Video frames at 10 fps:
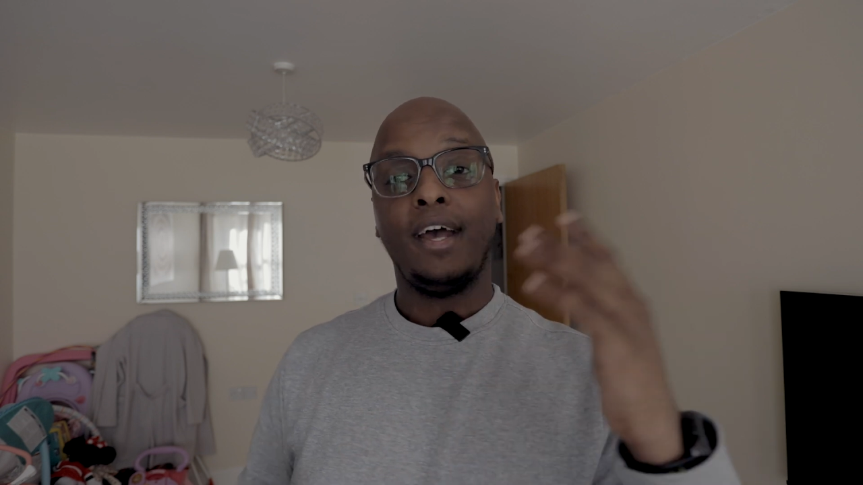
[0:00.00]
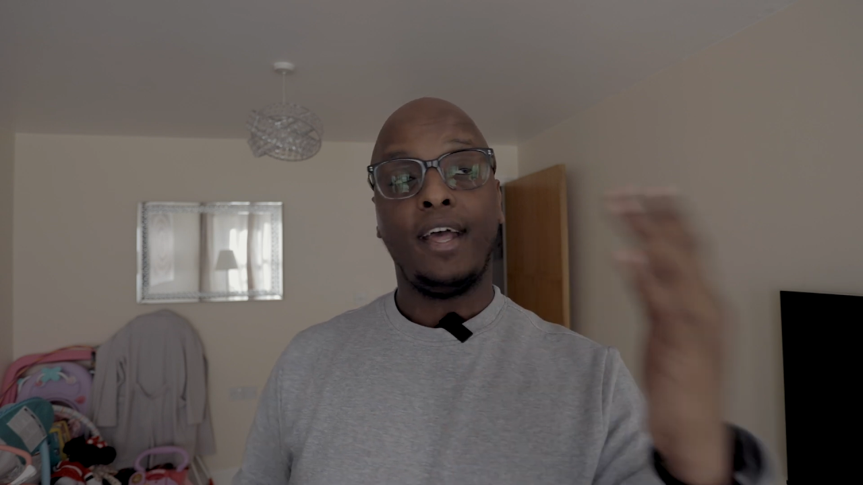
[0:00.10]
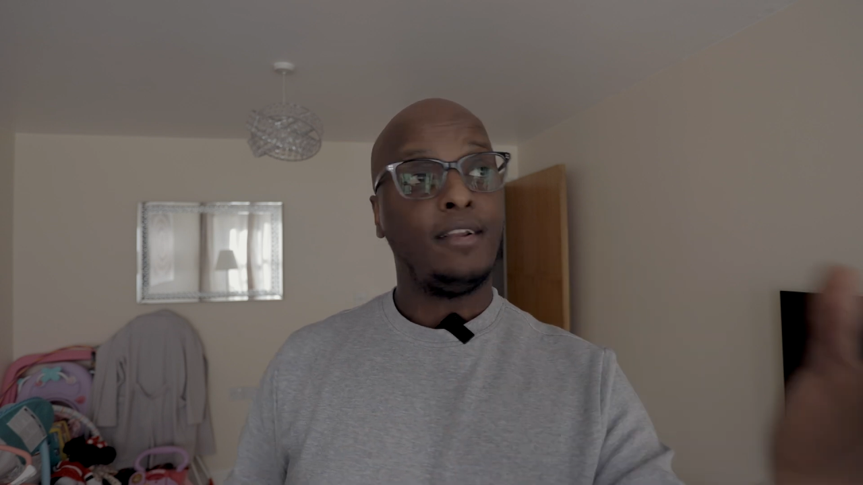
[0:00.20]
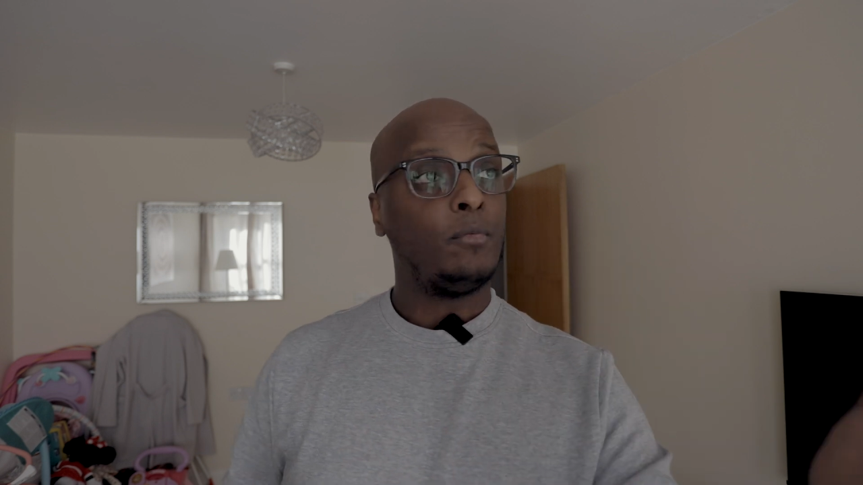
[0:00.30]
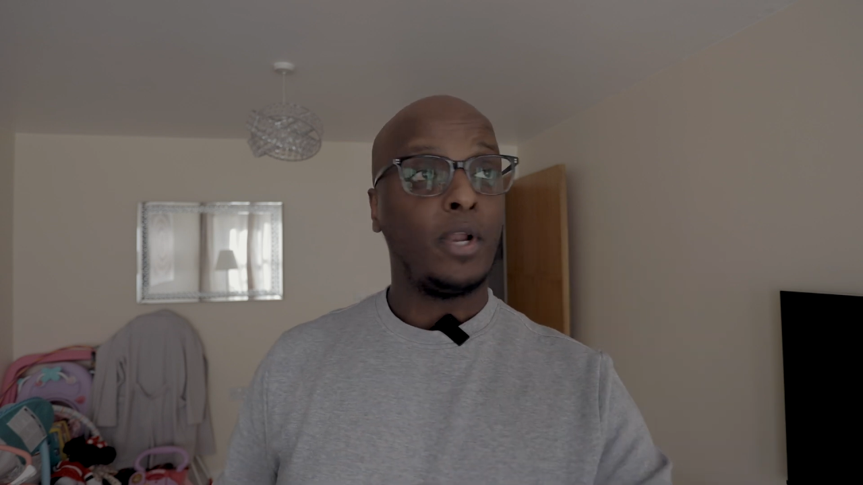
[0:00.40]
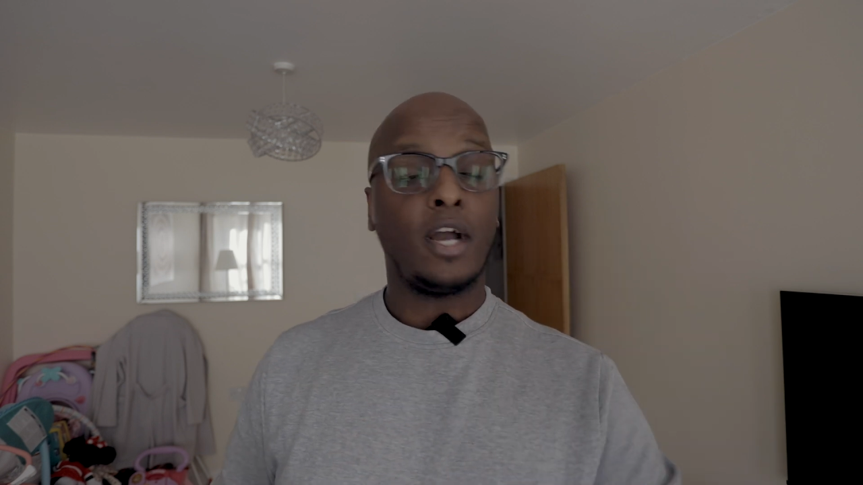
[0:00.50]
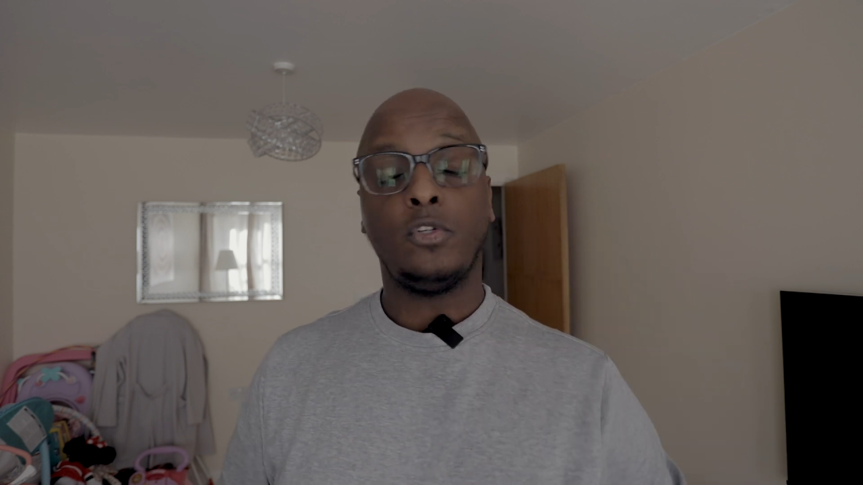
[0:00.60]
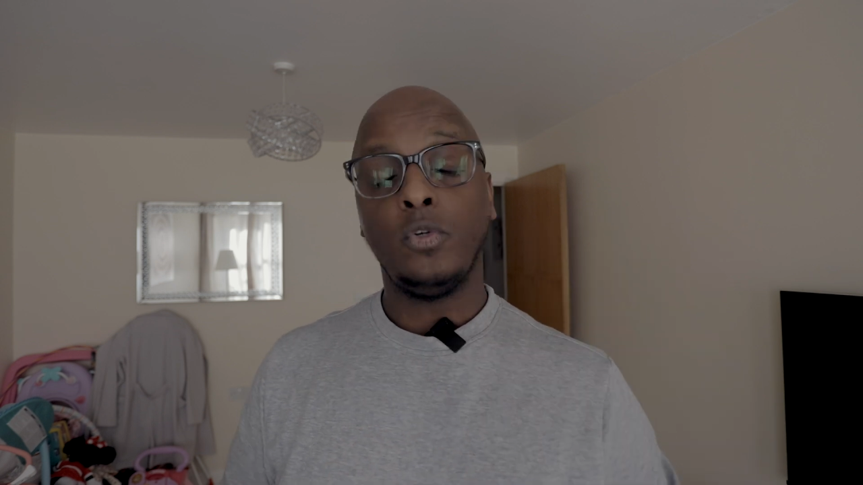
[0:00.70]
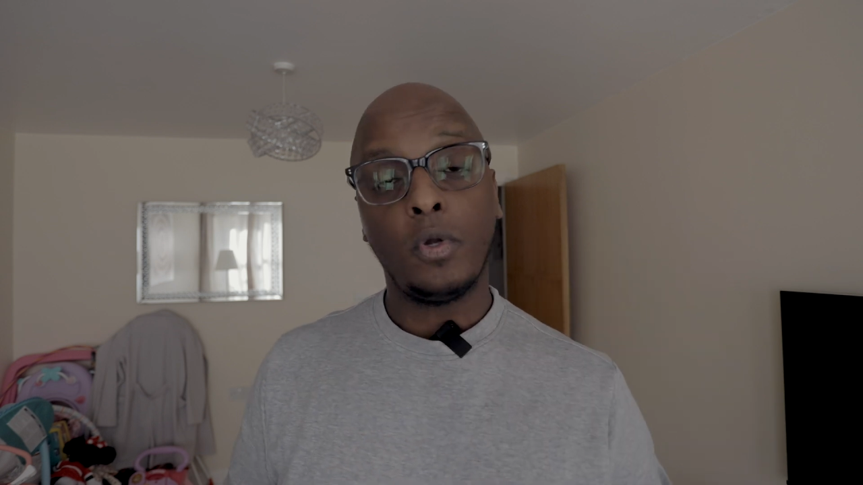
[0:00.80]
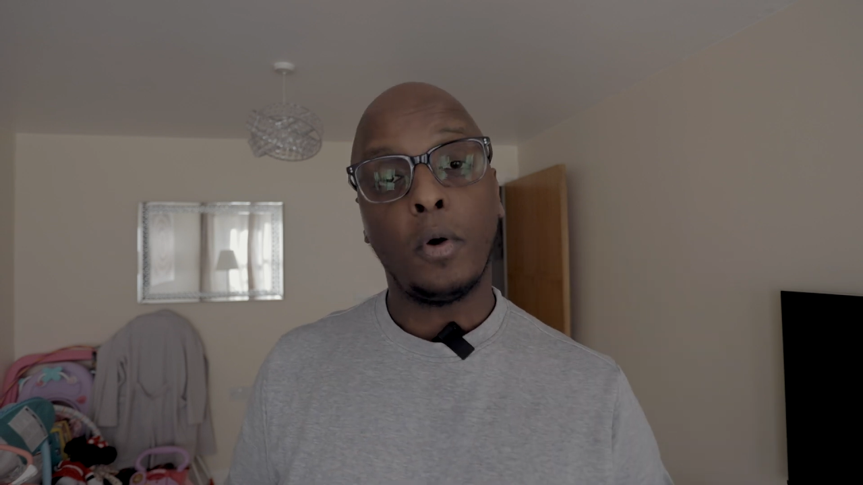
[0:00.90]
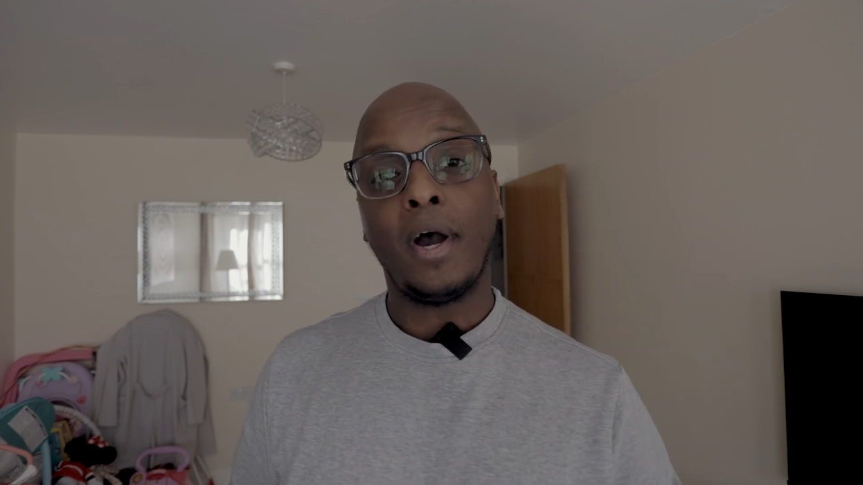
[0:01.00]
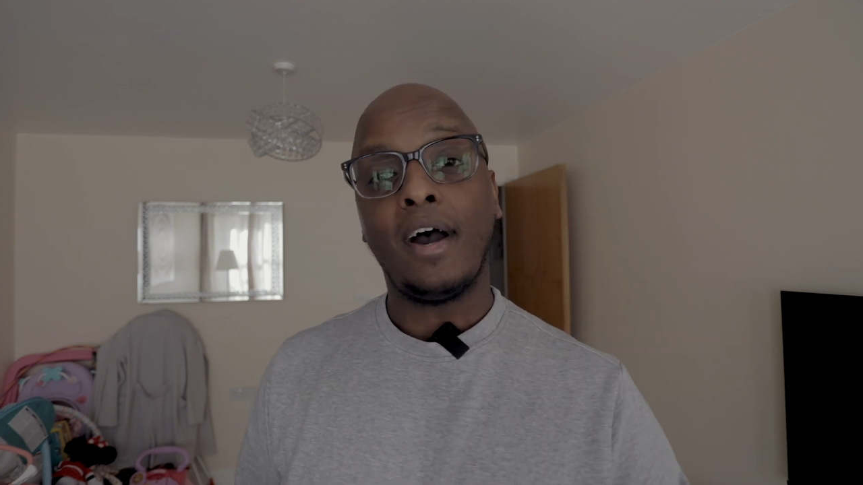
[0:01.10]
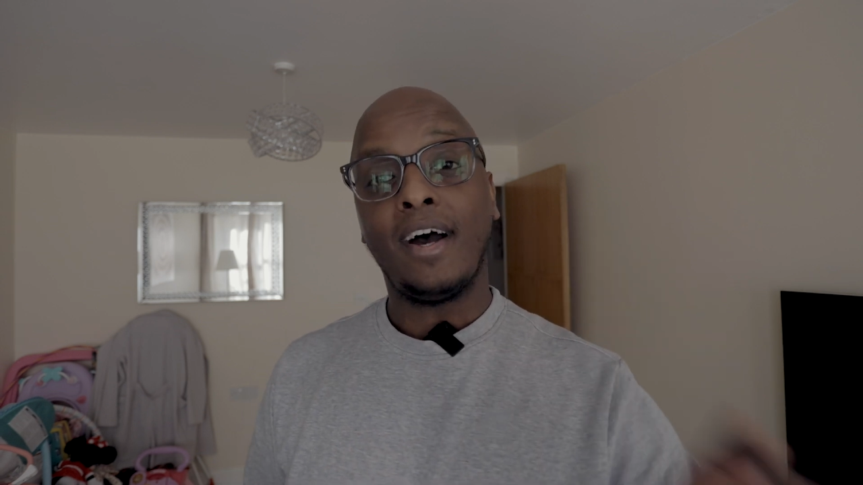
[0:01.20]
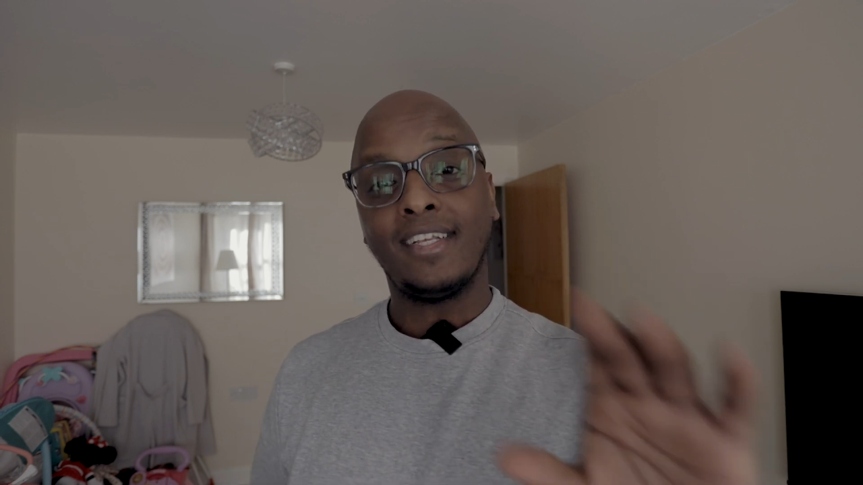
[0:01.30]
And when I do go out,